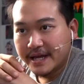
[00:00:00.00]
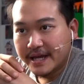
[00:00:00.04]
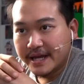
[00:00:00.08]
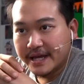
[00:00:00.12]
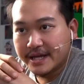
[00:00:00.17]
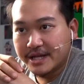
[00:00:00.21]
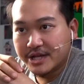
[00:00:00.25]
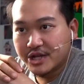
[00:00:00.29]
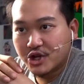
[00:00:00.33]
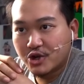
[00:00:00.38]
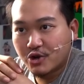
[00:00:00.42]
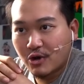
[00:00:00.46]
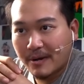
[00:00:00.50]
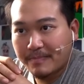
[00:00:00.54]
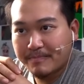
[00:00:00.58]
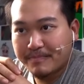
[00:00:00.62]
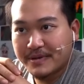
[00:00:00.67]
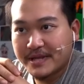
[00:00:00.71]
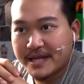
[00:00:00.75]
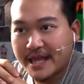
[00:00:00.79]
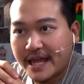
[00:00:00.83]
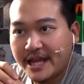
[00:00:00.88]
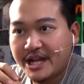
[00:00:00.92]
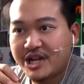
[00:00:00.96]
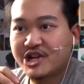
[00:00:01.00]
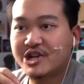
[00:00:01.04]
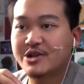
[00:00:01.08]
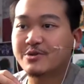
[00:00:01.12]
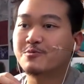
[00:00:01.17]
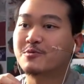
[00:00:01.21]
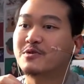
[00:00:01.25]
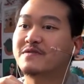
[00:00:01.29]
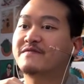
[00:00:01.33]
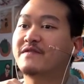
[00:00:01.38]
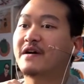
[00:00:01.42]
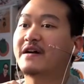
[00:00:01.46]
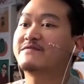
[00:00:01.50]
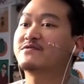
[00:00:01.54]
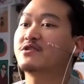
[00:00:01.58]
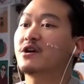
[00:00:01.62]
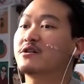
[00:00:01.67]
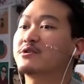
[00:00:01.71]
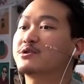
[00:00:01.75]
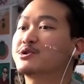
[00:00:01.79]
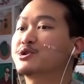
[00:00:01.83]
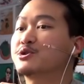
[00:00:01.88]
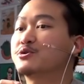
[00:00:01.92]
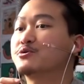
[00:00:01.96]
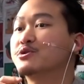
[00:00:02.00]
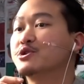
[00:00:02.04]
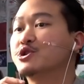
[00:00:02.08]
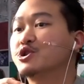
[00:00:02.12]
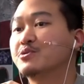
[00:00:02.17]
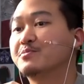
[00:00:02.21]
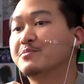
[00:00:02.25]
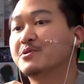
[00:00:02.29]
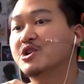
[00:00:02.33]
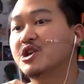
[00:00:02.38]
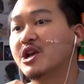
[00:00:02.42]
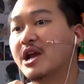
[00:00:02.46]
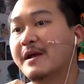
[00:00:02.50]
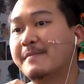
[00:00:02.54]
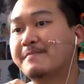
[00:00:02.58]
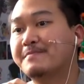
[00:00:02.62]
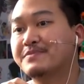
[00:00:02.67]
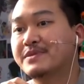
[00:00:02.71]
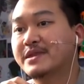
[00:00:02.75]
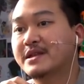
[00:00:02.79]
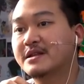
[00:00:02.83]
Intrepidation with $5 through the super chat.